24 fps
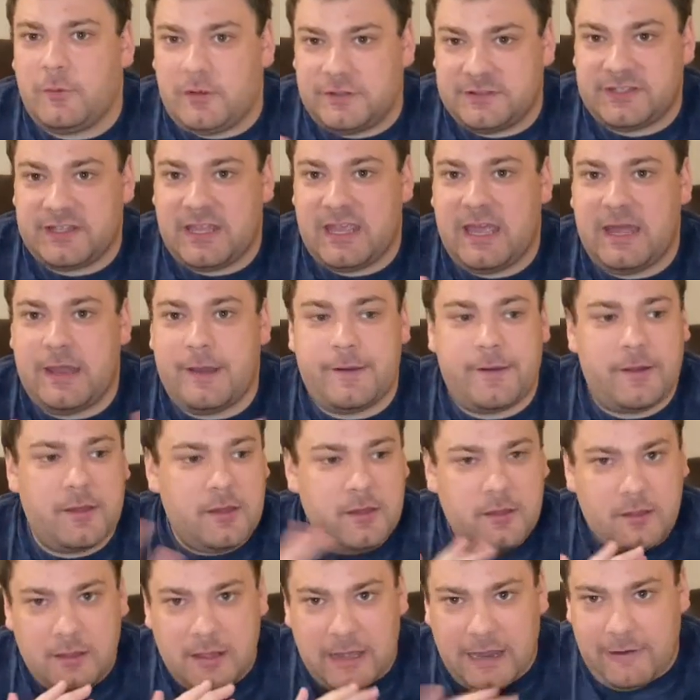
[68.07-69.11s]
Once again,
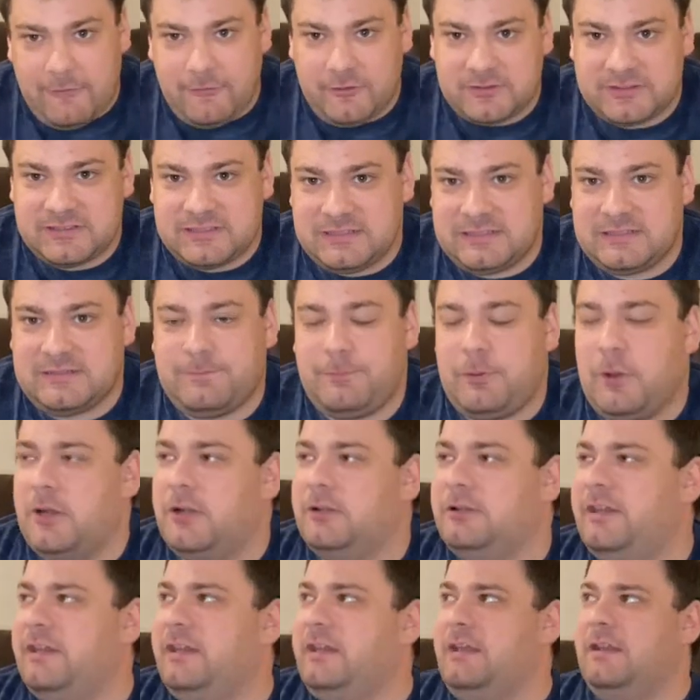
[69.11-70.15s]
I will put
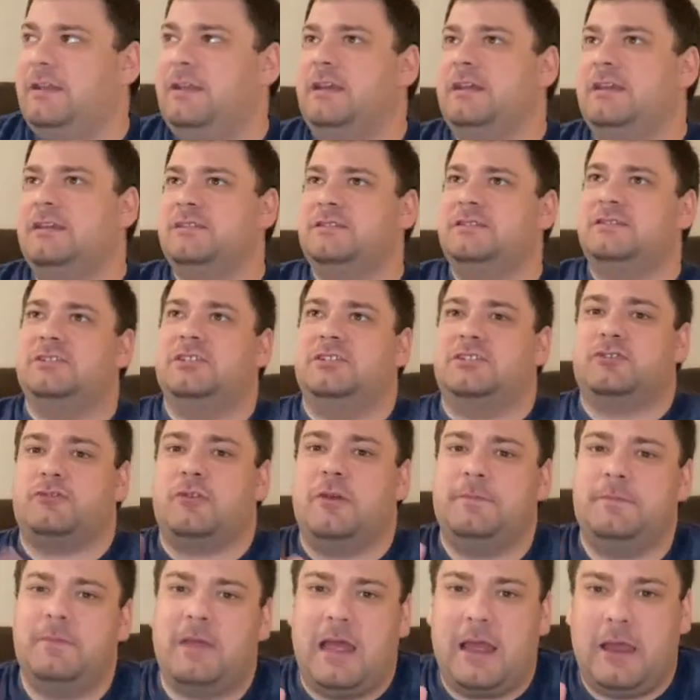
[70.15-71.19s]
a link in his
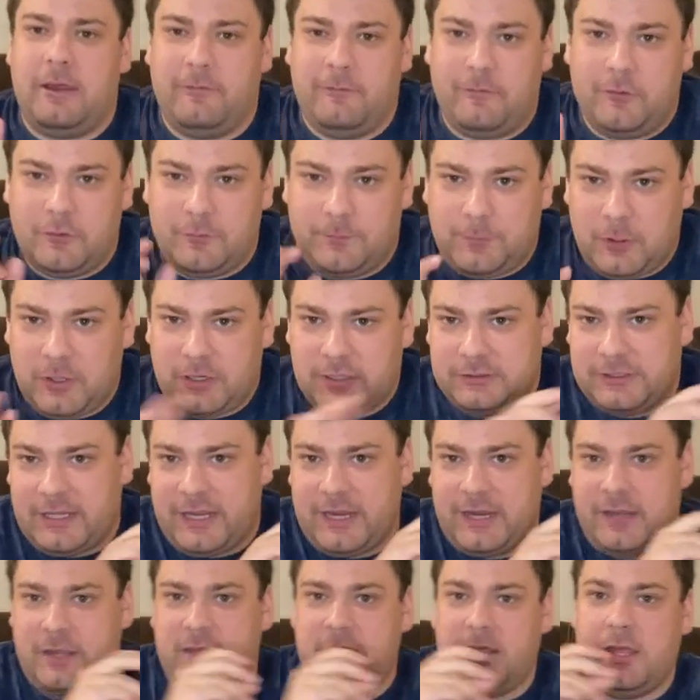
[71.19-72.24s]
description. I will put a
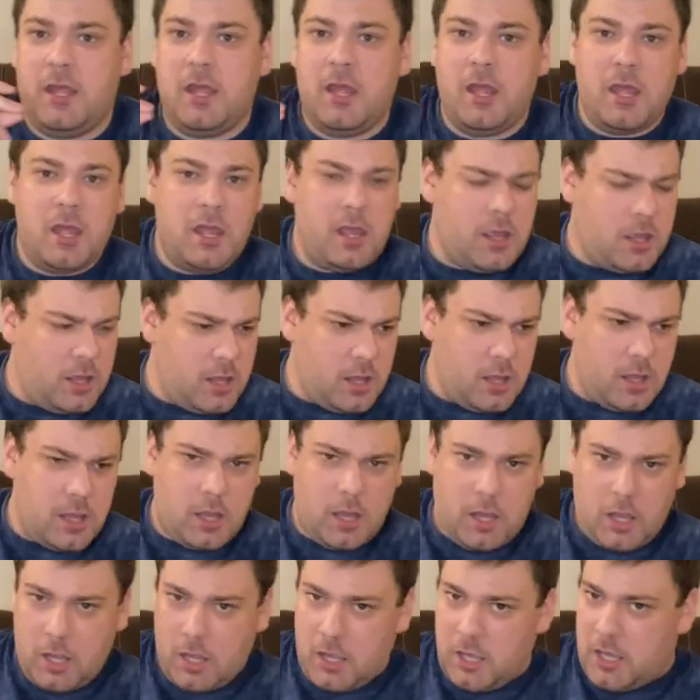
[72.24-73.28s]
link
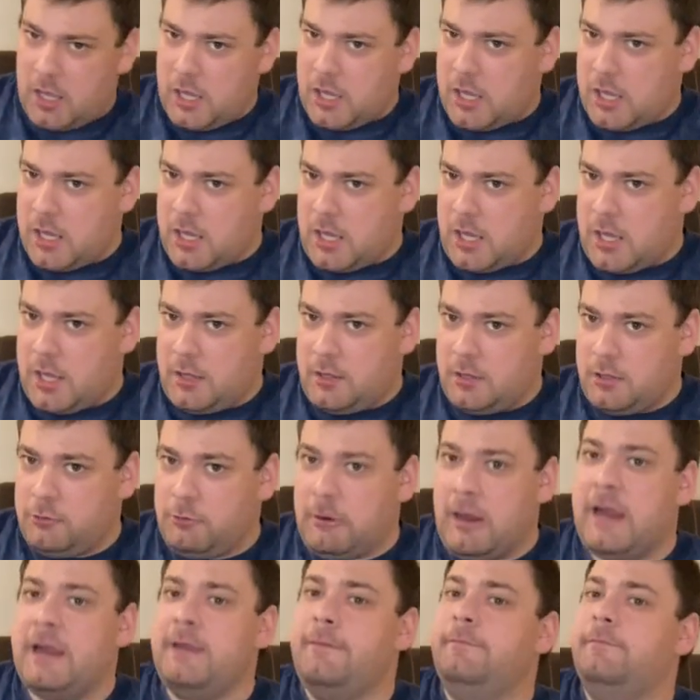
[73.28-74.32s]

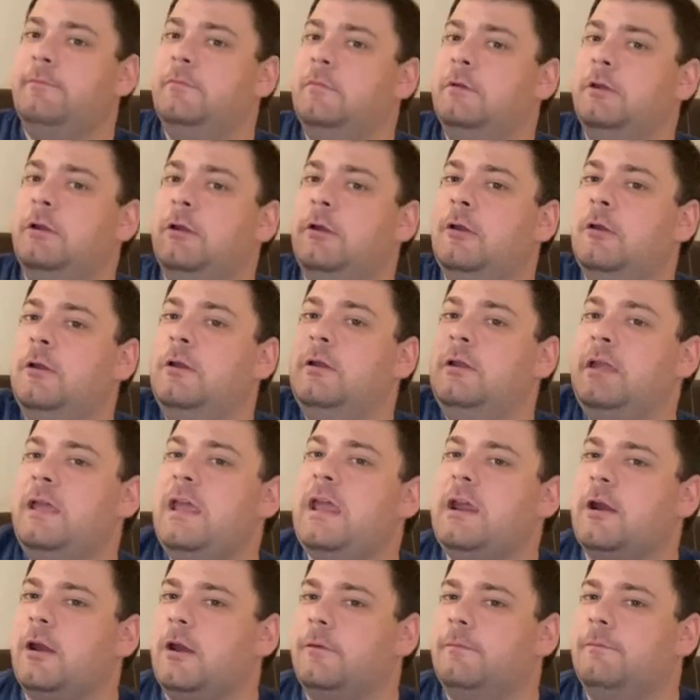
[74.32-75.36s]
right
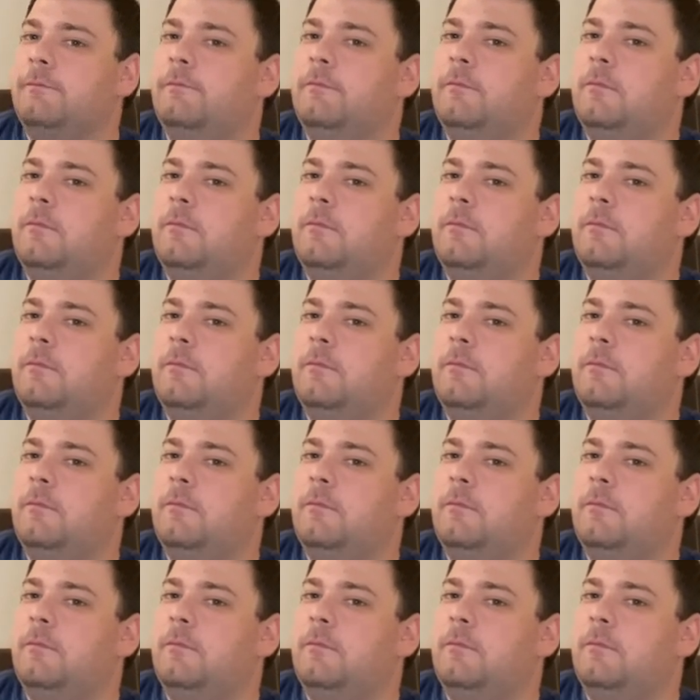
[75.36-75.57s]
here.